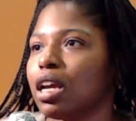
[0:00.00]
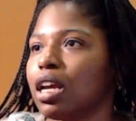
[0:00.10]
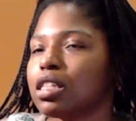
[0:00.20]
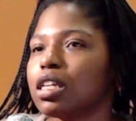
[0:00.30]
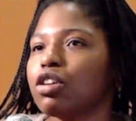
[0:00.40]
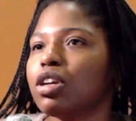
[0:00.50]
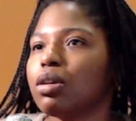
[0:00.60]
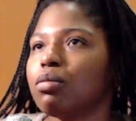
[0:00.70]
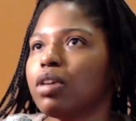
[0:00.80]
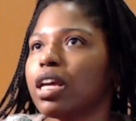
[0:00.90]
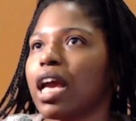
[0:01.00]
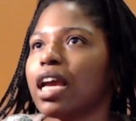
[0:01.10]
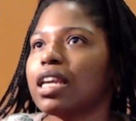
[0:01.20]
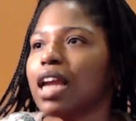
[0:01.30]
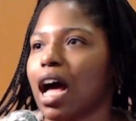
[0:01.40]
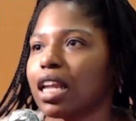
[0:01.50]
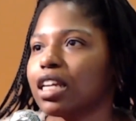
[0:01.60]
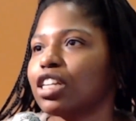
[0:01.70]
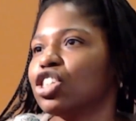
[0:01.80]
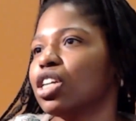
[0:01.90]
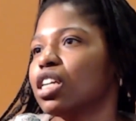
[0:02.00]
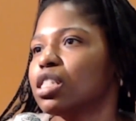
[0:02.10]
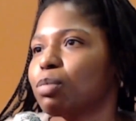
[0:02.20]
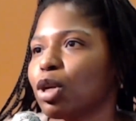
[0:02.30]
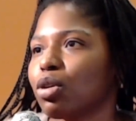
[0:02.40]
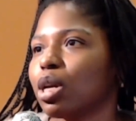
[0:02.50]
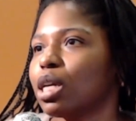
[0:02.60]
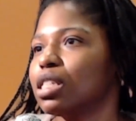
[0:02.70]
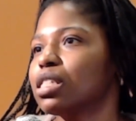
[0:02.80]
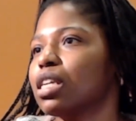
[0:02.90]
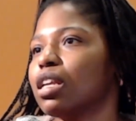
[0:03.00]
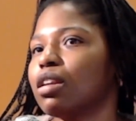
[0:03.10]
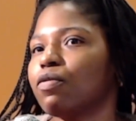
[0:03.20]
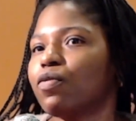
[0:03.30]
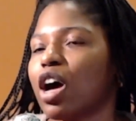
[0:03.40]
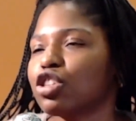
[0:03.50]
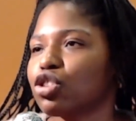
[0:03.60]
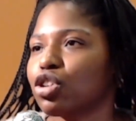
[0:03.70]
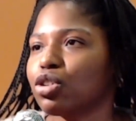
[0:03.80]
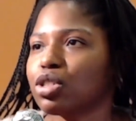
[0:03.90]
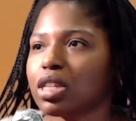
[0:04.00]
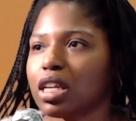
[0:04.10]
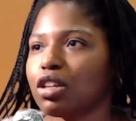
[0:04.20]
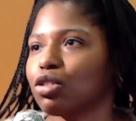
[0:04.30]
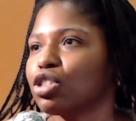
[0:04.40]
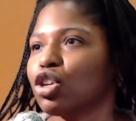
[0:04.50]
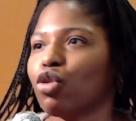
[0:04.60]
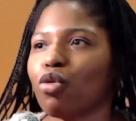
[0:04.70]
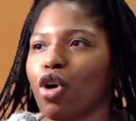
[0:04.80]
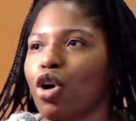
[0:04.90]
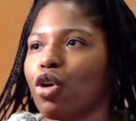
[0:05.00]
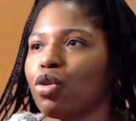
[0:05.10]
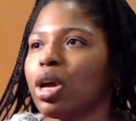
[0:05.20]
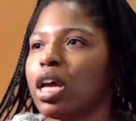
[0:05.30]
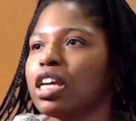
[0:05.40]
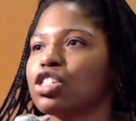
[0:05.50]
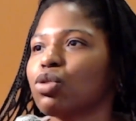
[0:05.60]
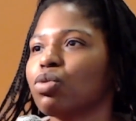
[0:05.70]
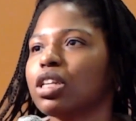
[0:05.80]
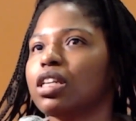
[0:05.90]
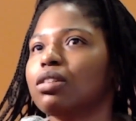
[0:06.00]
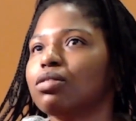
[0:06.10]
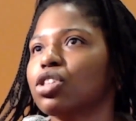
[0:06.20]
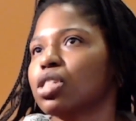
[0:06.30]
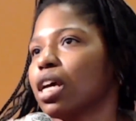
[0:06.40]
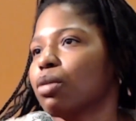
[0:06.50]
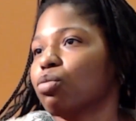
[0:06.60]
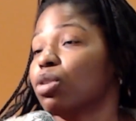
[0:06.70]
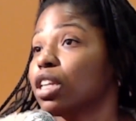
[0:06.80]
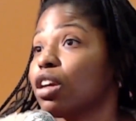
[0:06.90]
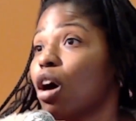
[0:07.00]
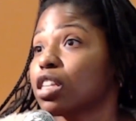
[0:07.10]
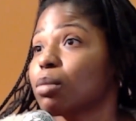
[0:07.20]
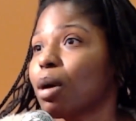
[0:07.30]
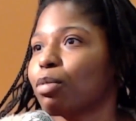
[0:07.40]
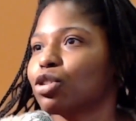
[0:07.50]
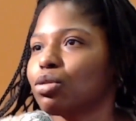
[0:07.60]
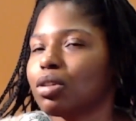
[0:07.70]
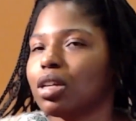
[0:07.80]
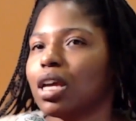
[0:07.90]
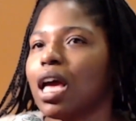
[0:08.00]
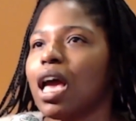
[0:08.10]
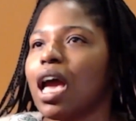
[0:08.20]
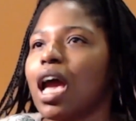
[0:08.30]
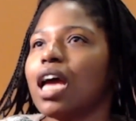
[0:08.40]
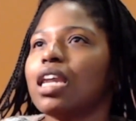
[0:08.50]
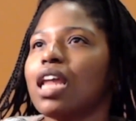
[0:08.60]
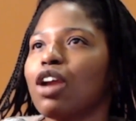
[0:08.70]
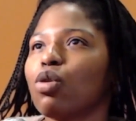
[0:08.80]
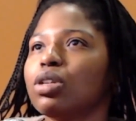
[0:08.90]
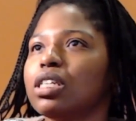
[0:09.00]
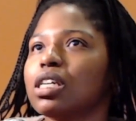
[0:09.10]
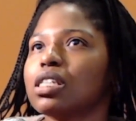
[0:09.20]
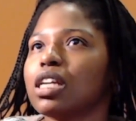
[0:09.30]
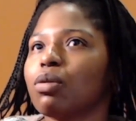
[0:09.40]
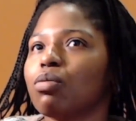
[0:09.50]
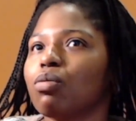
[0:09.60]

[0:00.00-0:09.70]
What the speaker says: to gain knowledge and experience and foster your skills and grow is a really really awesome opportunity. And not only does it